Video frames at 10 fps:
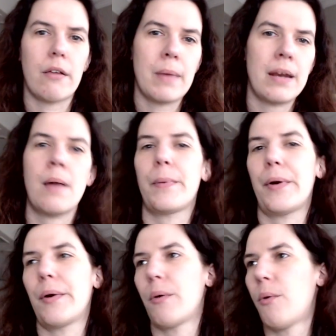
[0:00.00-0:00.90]
by
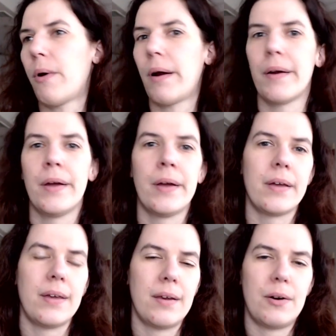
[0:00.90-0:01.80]
number or,
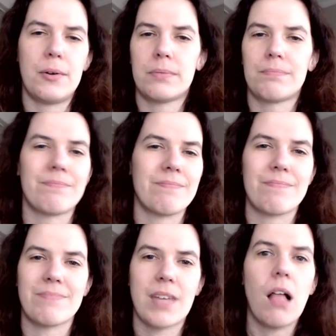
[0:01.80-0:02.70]

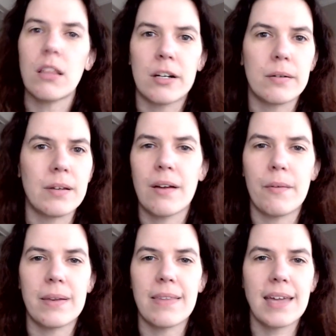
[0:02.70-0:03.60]
color,
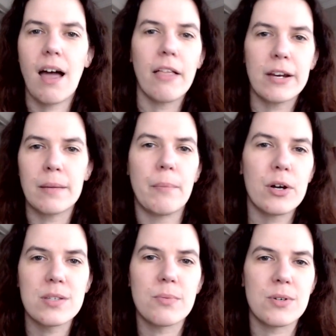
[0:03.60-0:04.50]
and like coloring
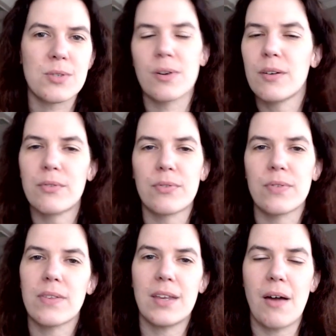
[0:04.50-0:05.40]
books were sort of,
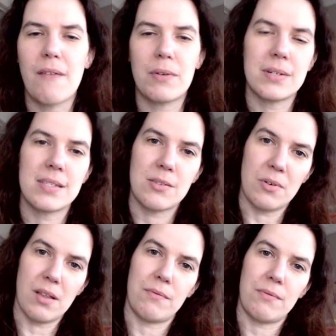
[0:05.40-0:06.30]
everyone's sort
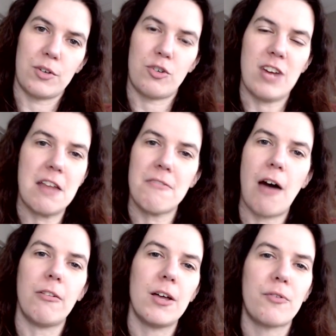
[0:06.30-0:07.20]
of creative
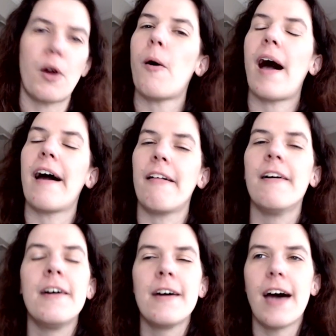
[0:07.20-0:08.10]
outlet for a while.
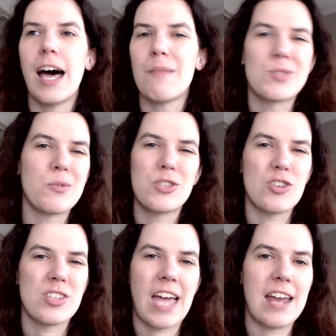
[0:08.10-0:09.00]
So it's
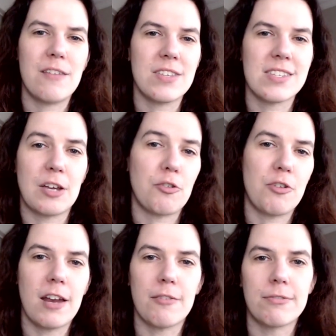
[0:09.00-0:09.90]
just kind of this like
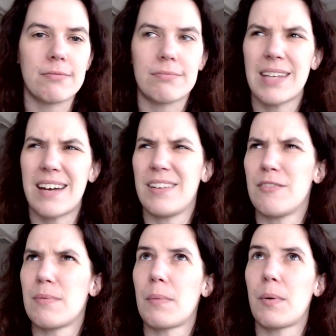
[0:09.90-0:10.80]
creative, I don't even
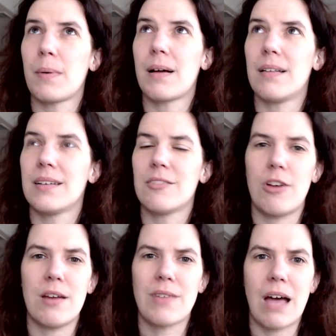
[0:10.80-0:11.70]
remember what we called it,
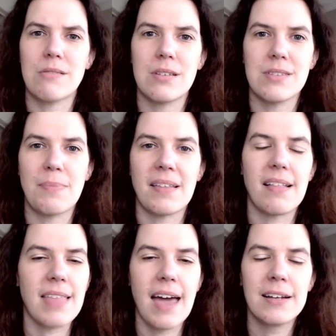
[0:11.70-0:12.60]
creative council, something
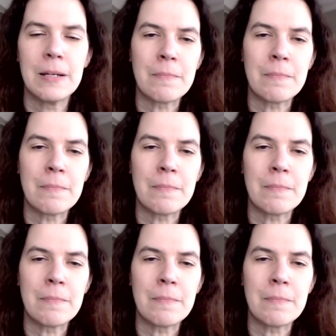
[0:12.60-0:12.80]
like that.